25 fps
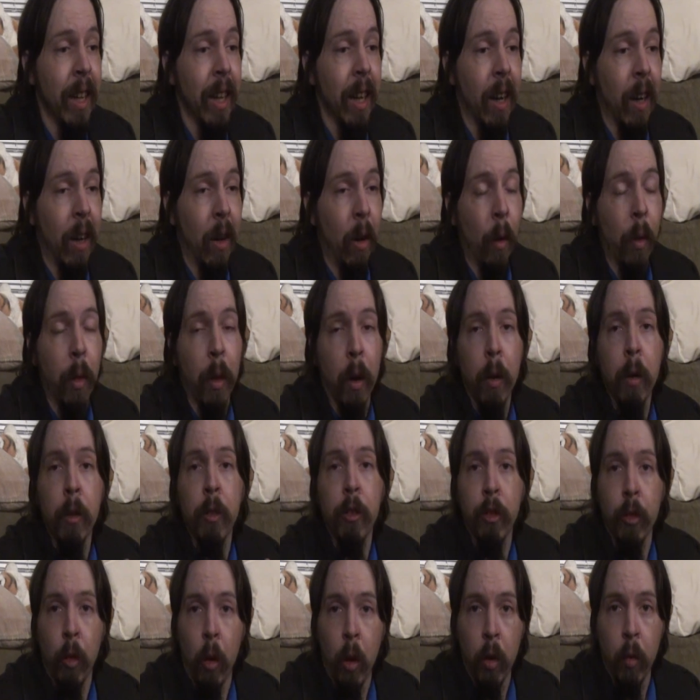Although
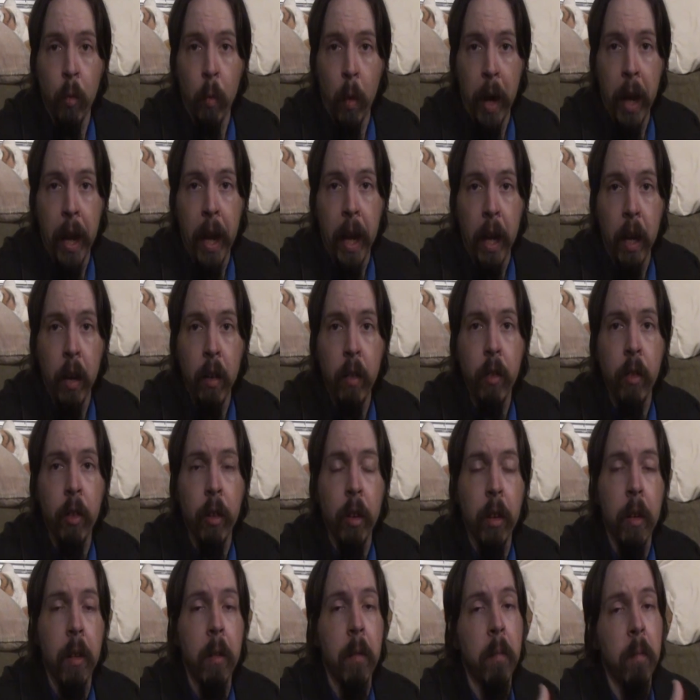short range
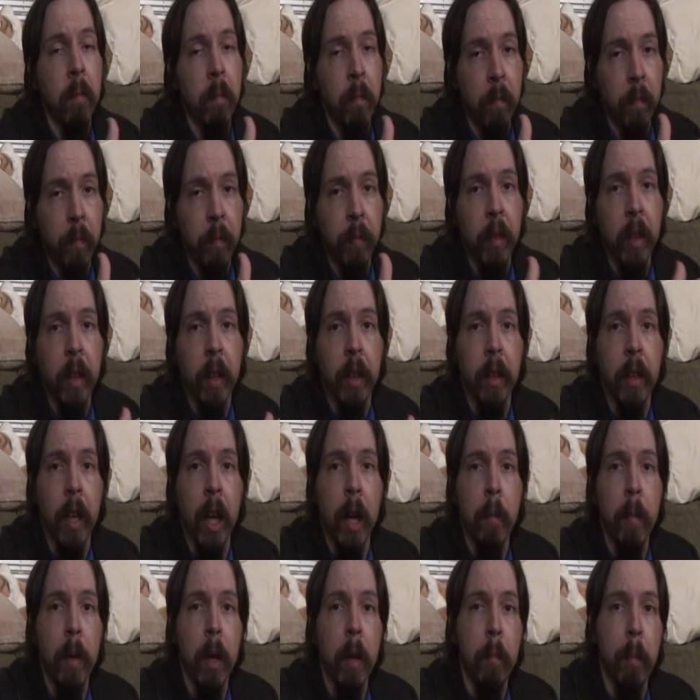
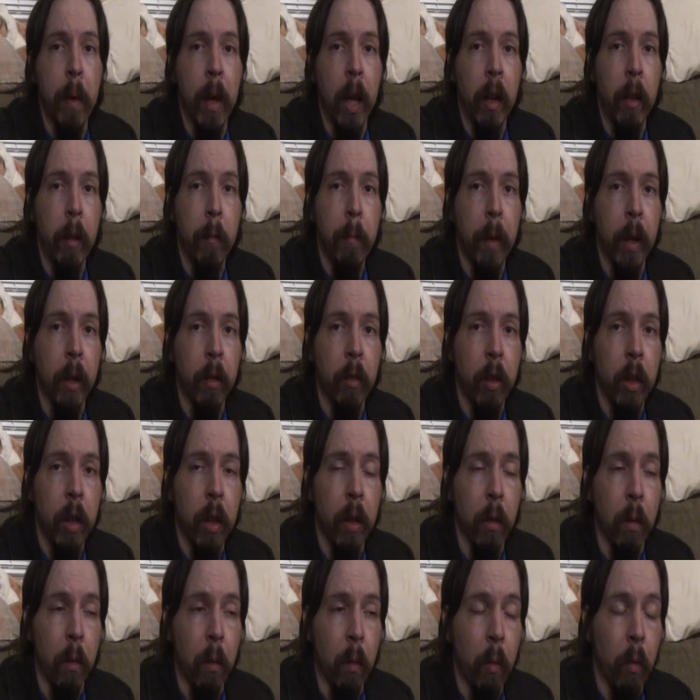can be a pain in the butt to
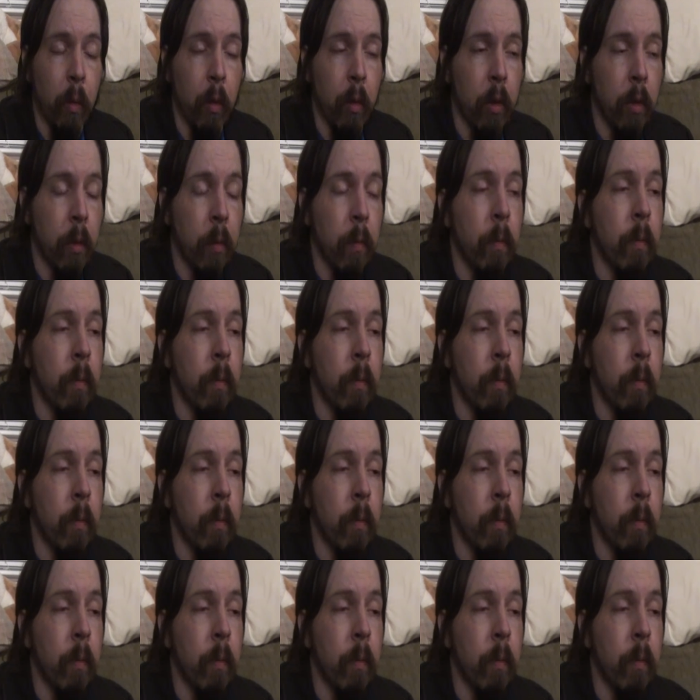use.